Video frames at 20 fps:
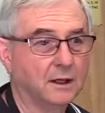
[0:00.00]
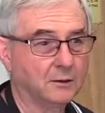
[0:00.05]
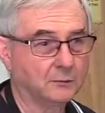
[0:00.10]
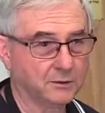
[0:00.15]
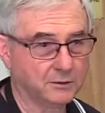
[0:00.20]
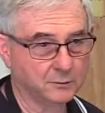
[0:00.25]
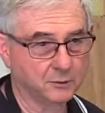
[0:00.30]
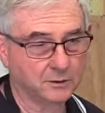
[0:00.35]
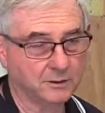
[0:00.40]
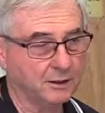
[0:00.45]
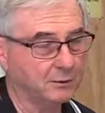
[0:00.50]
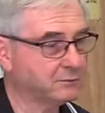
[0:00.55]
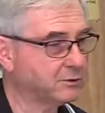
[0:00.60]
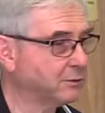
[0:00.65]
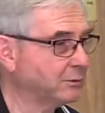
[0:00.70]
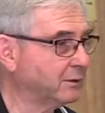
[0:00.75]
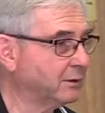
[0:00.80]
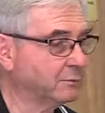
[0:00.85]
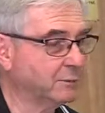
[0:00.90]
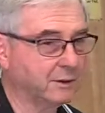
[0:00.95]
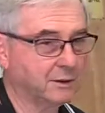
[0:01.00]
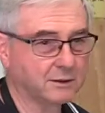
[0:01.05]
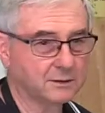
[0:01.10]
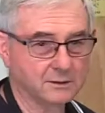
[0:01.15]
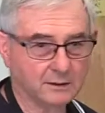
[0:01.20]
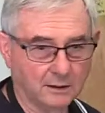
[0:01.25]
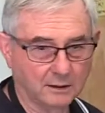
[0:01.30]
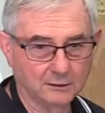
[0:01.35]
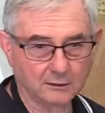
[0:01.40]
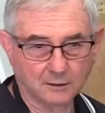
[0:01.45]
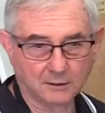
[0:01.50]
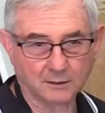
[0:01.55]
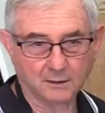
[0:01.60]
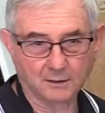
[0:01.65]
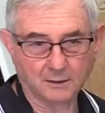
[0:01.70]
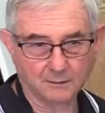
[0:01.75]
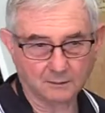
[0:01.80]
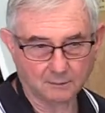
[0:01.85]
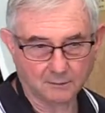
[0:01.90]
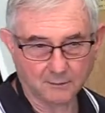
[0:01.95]
which we'll come to in a minute,
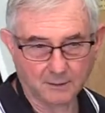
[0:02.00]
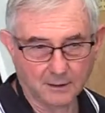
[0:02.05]
were